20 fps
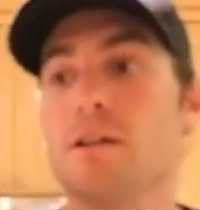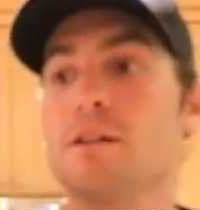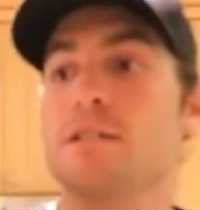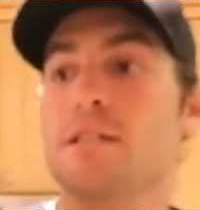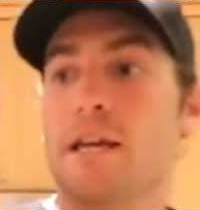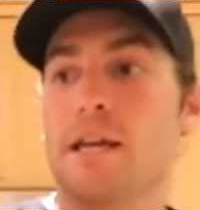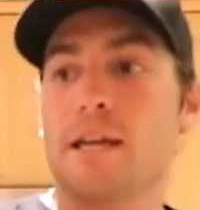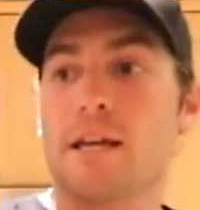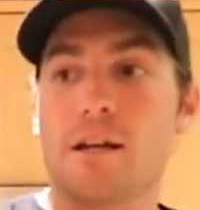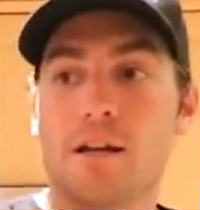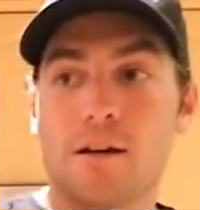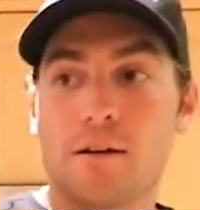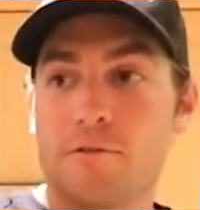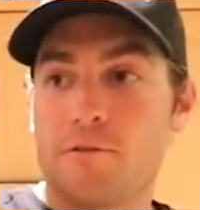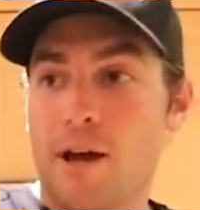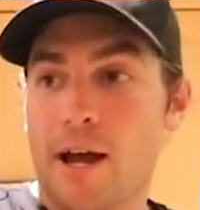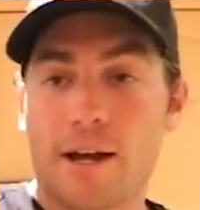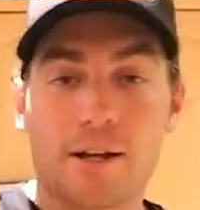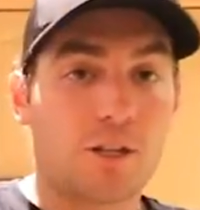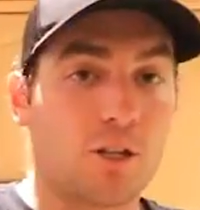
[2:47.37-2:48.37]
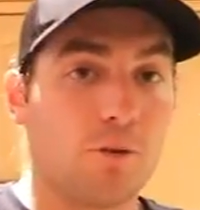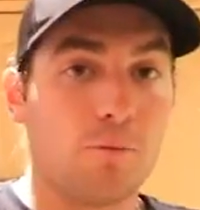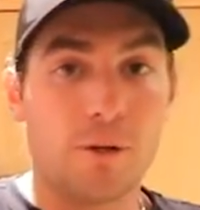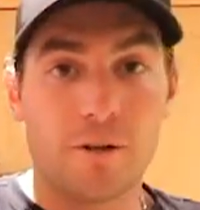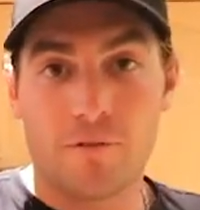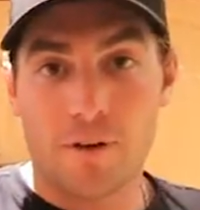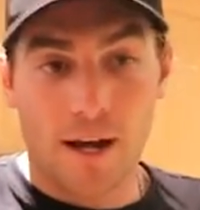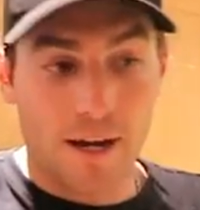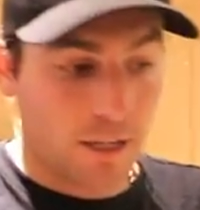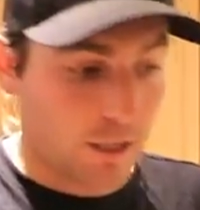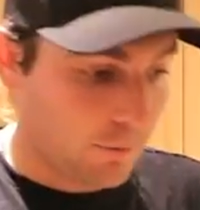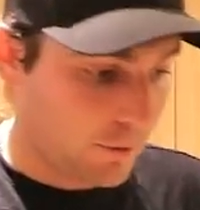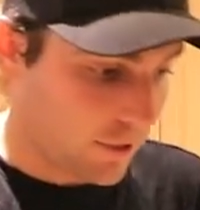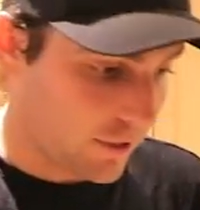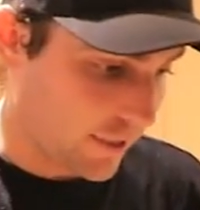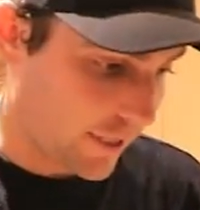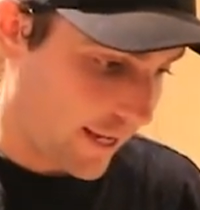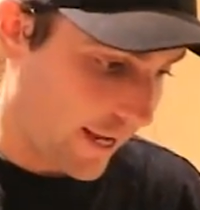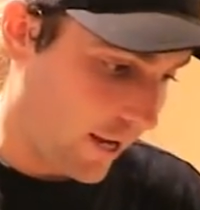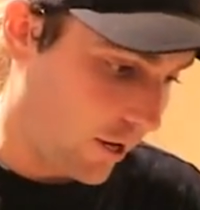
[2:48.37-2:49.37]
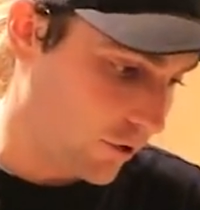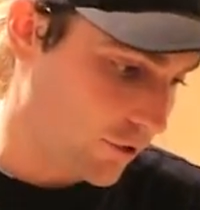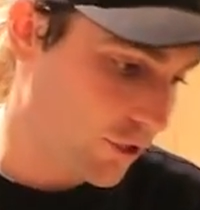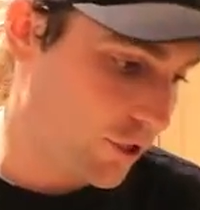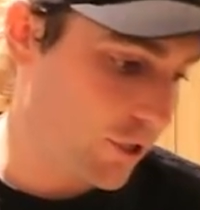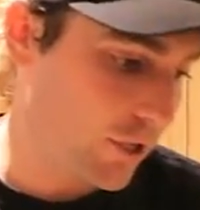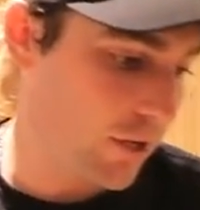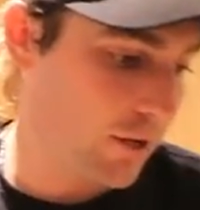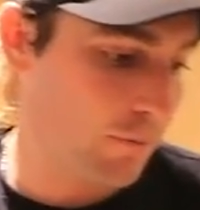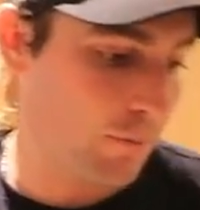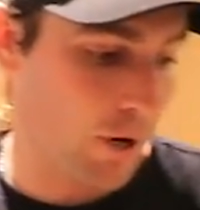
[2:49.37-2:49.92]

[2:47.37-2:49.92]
taking a vacuum and vacuuming the couch.